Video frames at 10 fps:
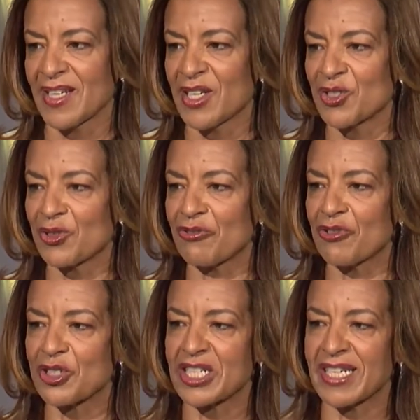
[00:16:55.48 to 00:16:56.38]
So the
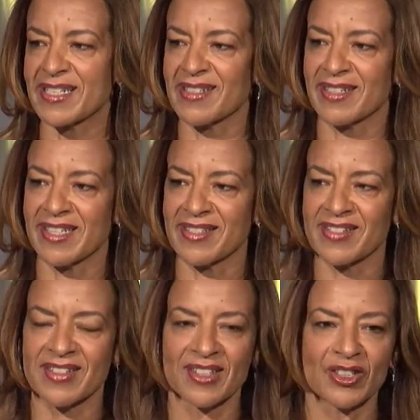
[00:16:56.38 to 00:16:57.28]
first lesson
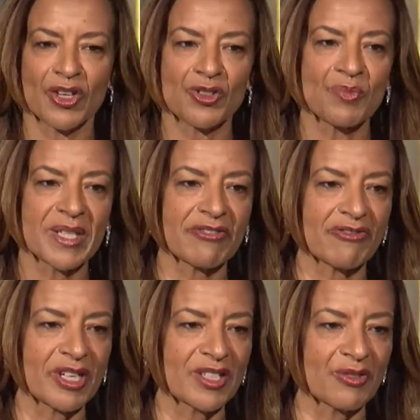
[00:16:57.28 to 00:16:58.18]
is, don't be
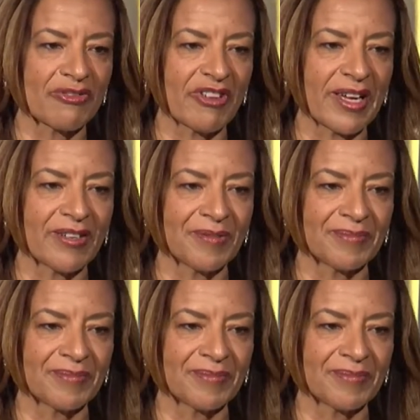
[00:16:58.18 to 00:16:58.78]
afraid to fail.